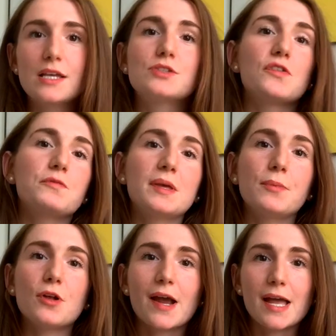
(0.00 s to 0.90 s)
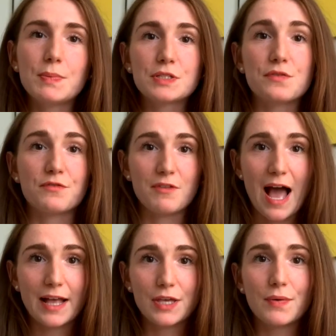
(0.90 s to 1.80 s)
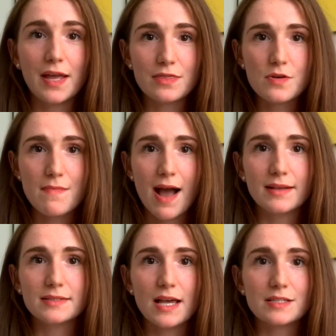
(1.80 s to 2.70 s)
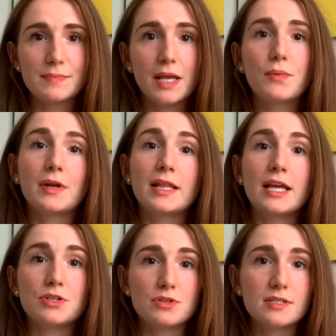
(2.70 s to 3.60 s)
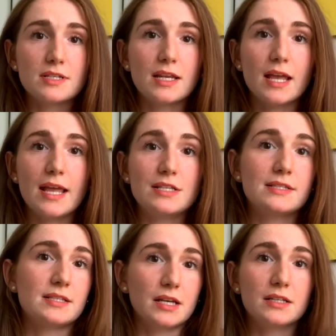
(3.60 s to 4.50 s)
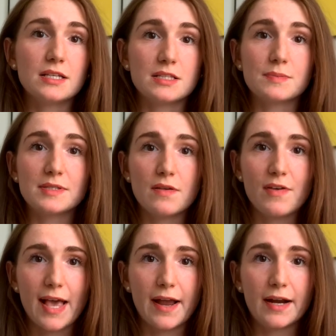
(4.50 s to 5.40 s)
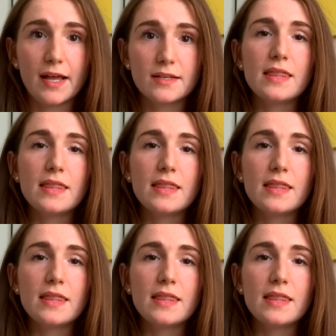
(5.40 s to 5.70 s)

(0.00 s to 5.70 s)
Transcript: So if people are able to flag you in their minds as being really interested and skilled in specific areas,